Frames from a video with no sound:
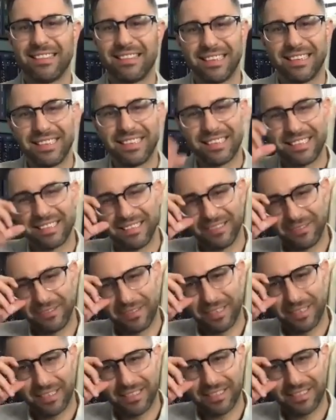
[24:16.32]
think you
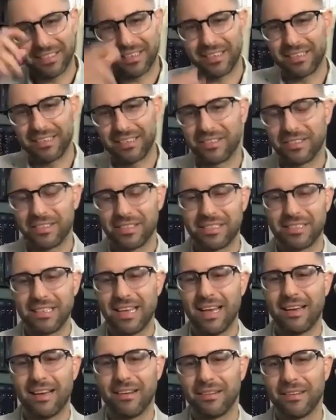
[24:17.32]
touched on it just
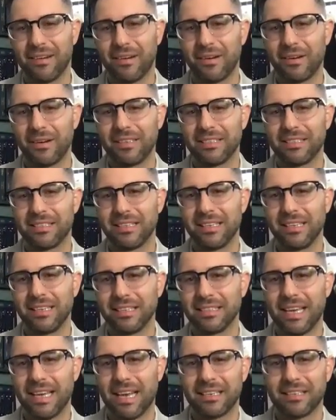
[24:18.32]
now. The hardest thing
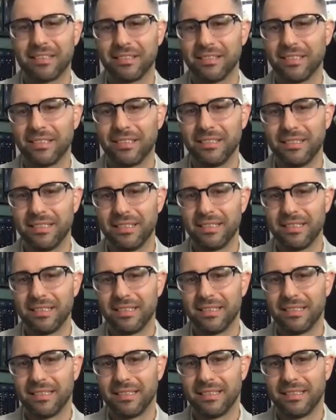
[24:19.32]
is actually,
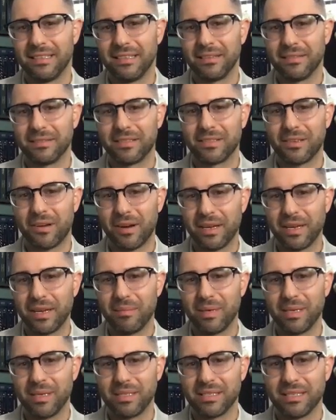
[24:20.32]
starting a
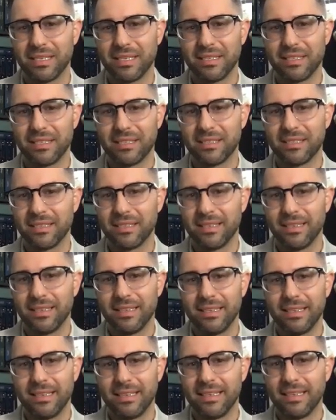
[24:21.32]
business.
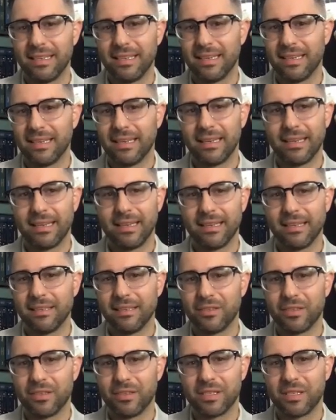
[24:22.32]

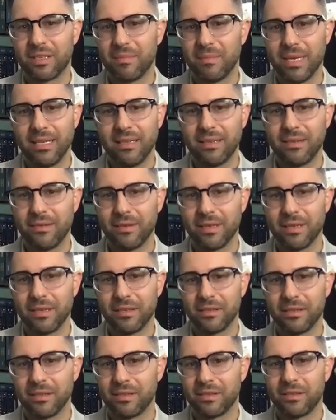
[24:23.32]
Just commit to it.
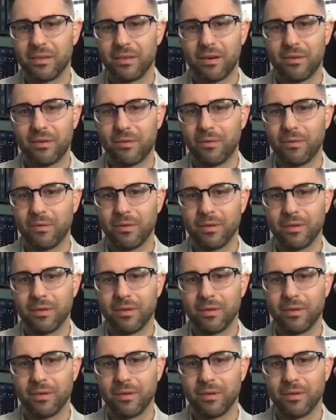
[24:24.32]
Just go